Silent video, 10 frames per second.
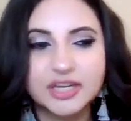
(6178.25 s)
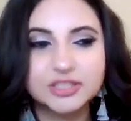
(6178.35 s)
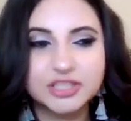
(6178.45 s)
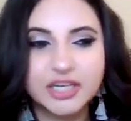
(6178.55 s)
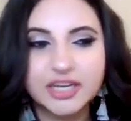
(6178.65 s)

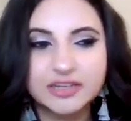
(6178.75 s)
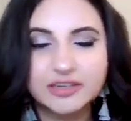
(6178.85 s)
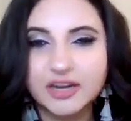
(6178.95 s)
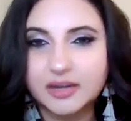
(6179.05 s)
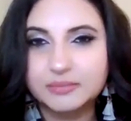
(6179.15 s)

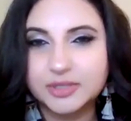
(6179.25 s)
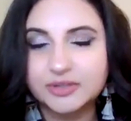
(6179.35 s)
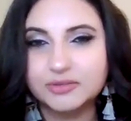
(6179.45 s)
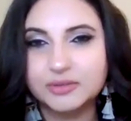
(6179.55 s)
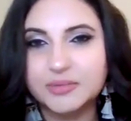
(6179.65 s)
educate
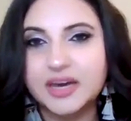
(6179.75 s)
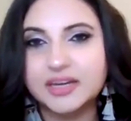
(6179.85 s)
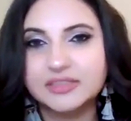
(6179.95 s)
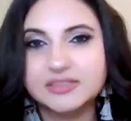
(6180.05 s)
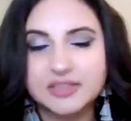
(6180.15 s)
the
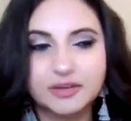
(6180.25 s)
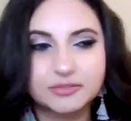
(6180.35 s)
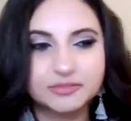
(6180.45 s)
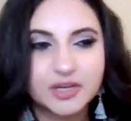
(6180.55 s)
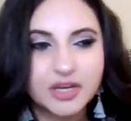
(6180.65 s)
minds
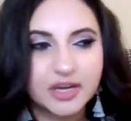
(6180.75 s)
of